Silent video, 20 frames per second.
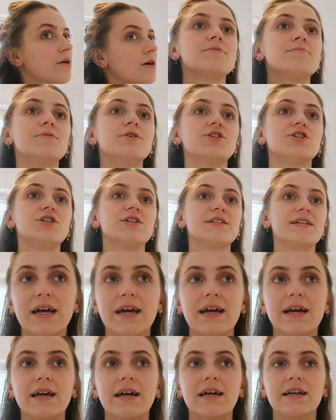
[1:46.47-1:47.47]
As much as
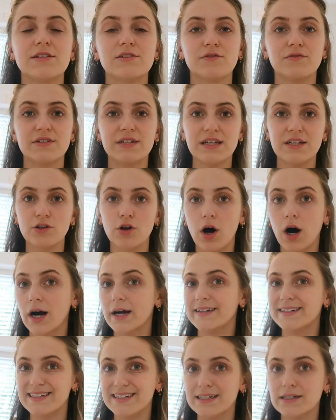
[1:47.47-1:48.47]
it's obviously not
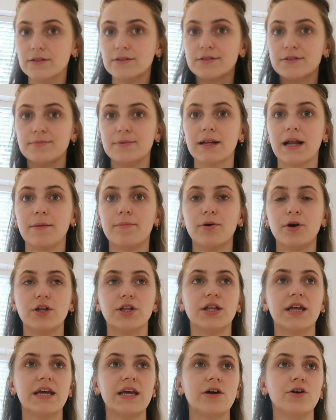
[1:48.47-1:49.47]
ideal to be like
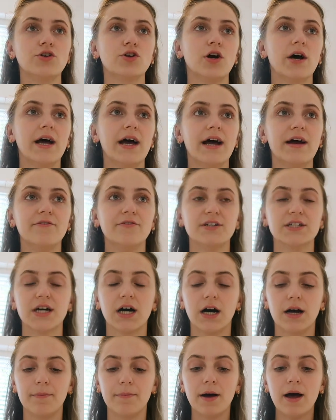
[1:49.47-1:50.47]
putting heat on your hair every
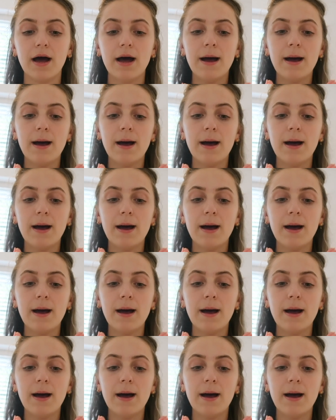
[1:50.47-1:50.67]
time,